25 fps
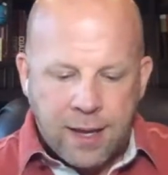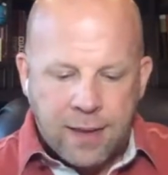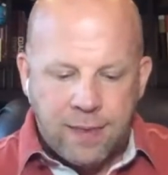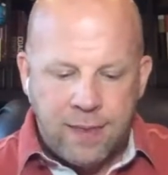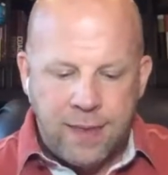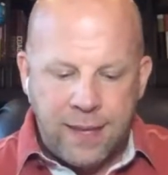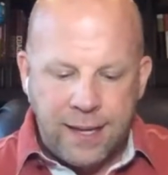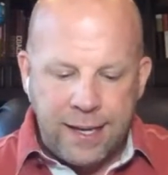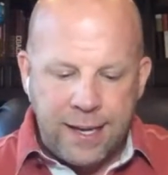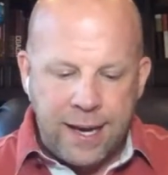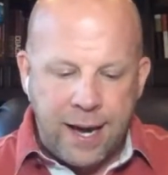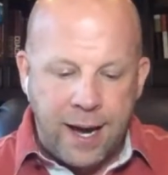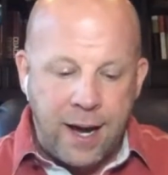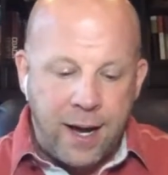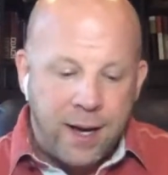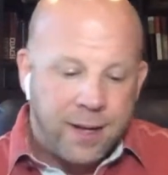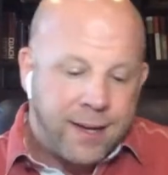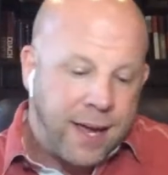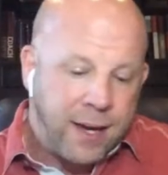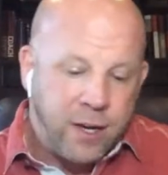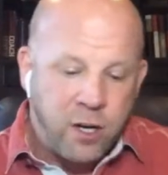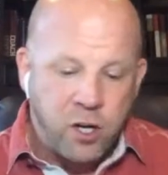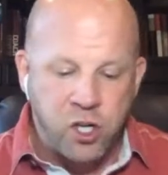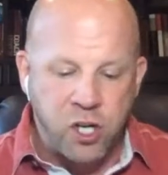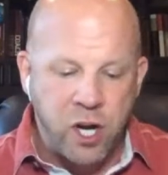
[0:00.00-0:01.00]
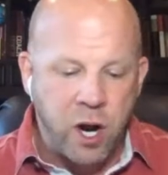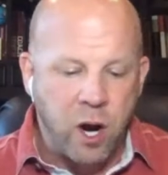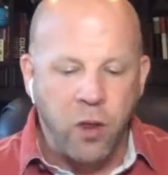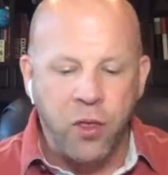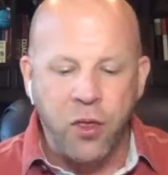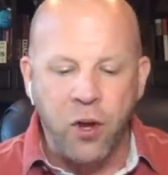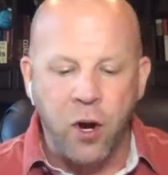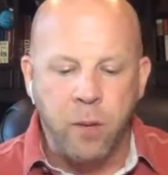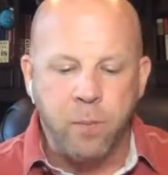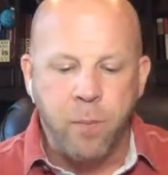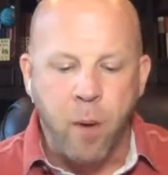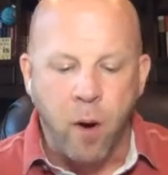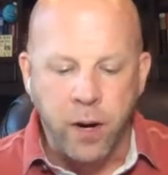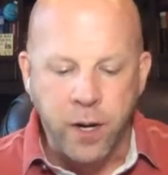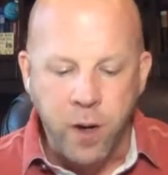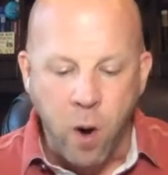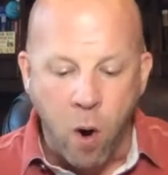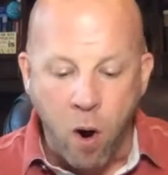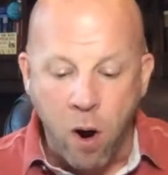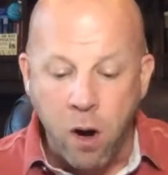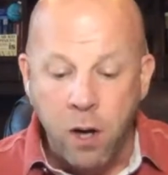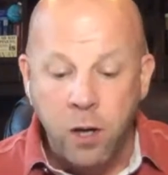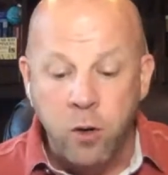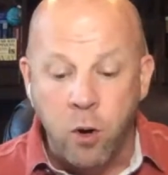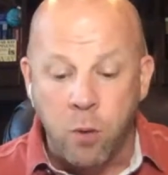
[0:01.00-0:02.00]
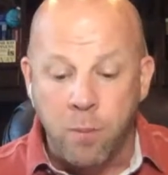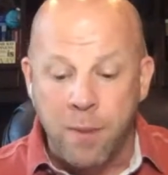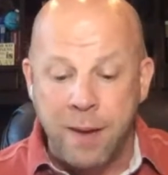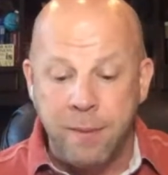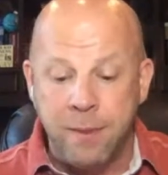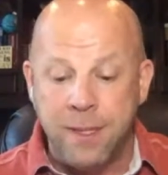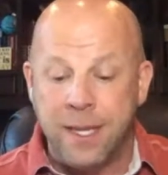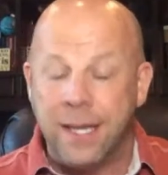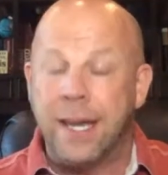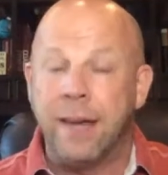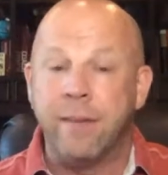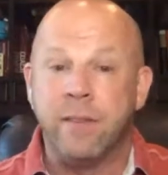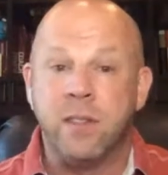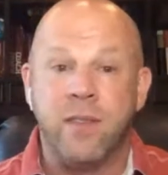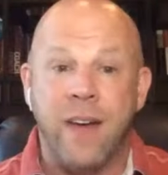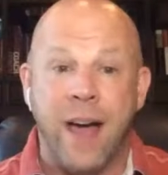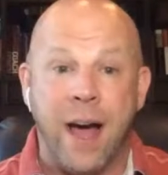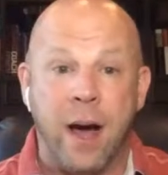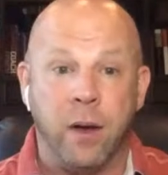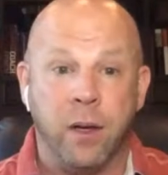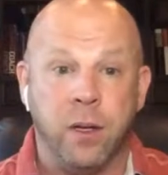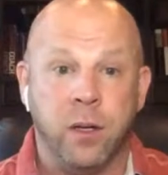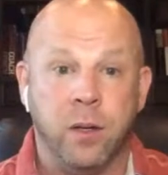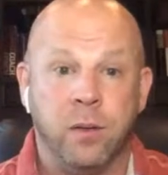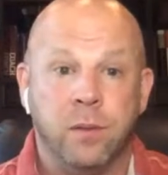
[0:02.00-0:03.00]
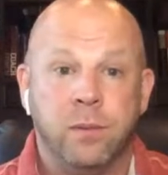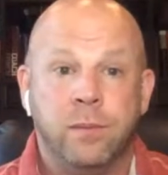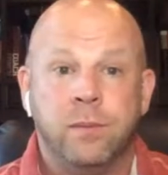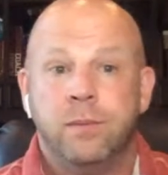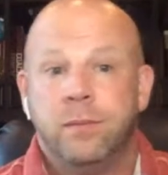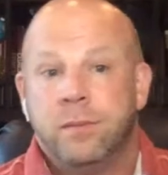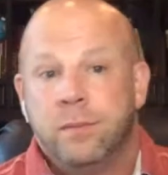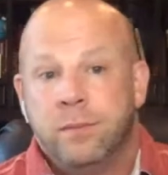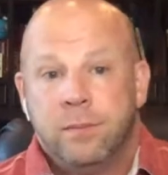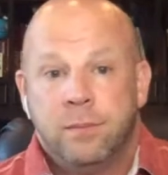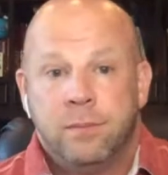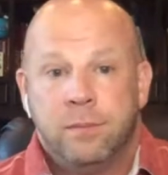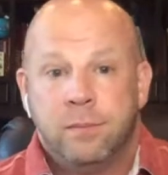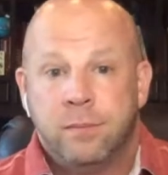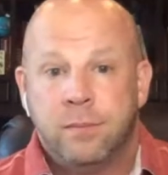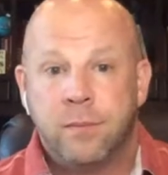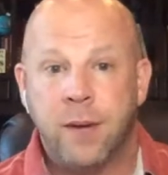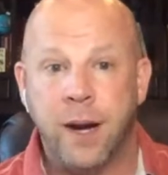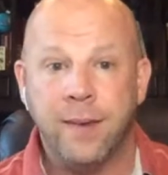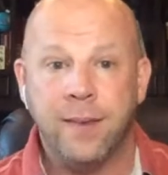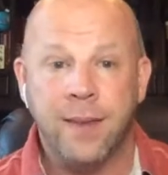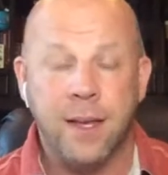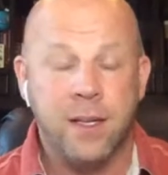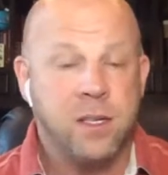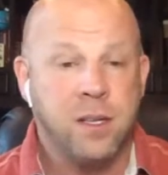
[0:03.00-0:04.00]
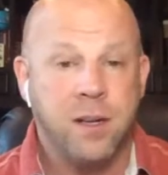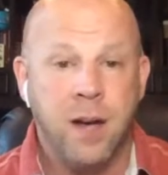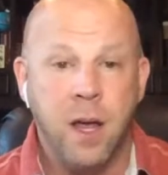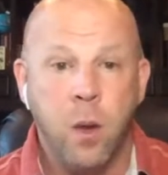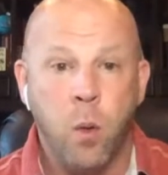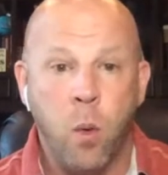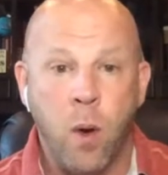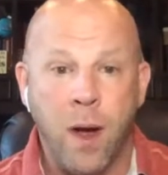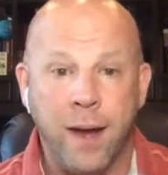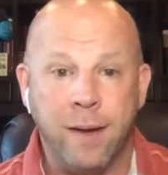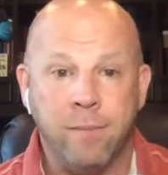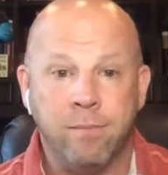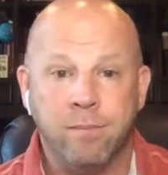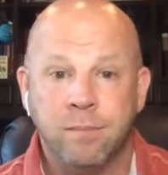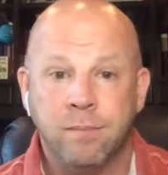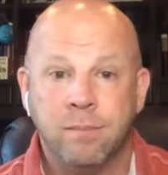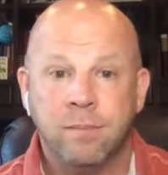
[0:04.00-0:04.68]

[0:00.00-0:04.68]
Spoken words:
Can you share a third-party article maybe that gives value, right? That's another way.